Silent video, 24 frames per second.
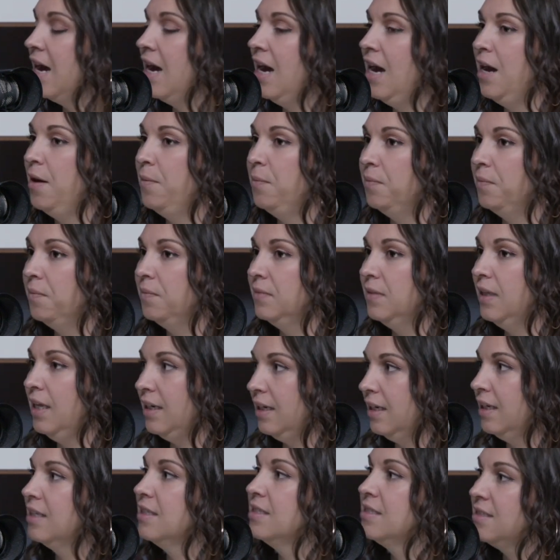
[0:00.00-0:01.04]
Um,
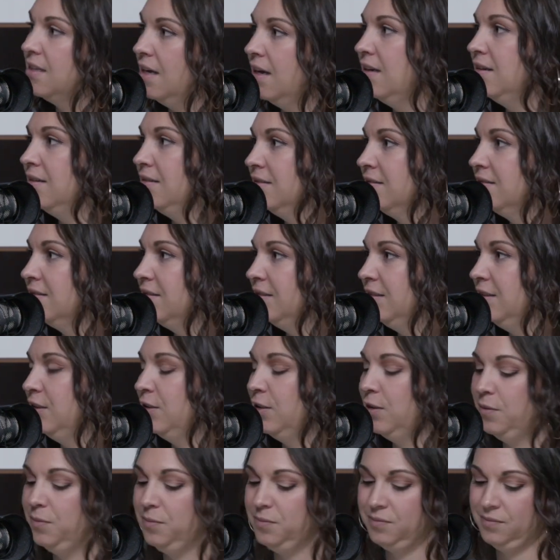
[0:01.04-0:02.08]
letting his son, you
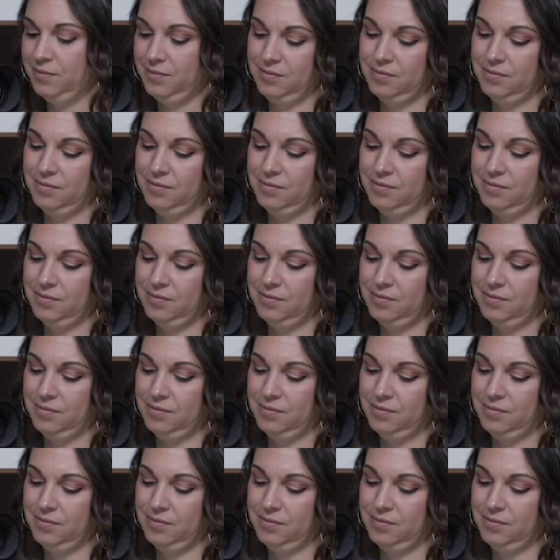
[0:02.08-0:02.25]
know,